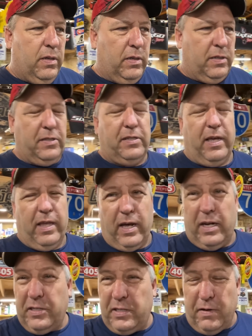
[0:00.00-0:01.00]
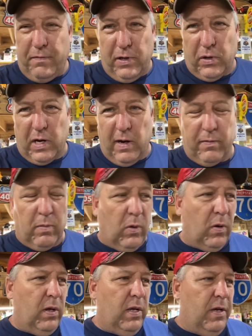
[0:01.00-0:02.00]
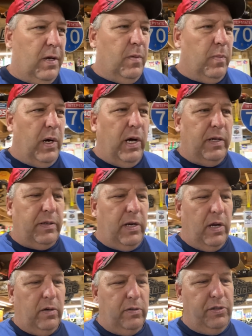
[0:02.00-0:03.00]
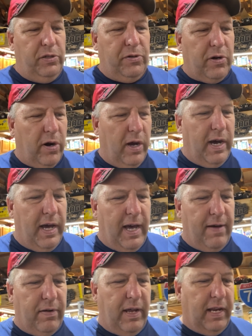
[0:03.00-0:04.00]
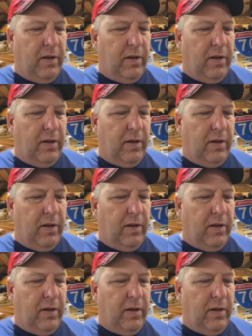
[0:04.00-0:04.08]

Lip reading: Just say that. I just didn't feel comfortable. But, you know, Junior and I haven't had the